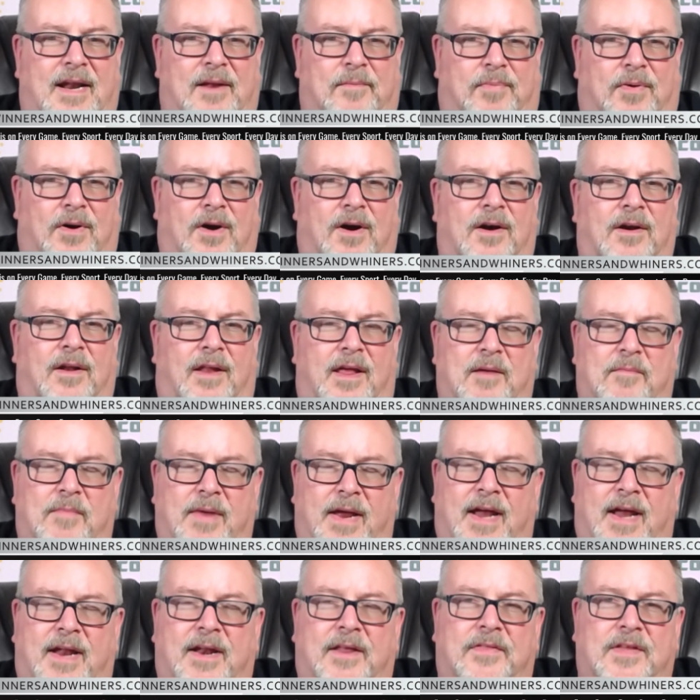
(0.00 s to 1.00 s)
parlay,
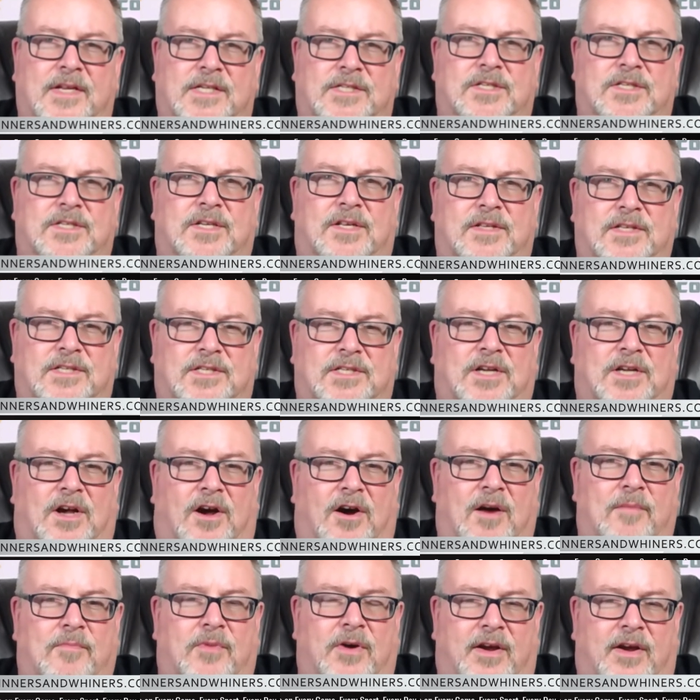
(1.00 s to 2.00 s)
man, and this is a
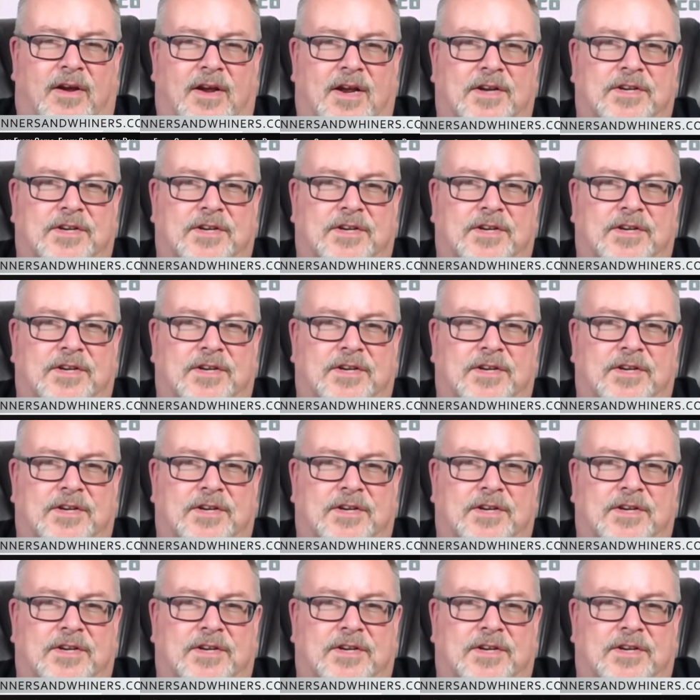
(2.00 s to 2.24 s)
heartbreaker. He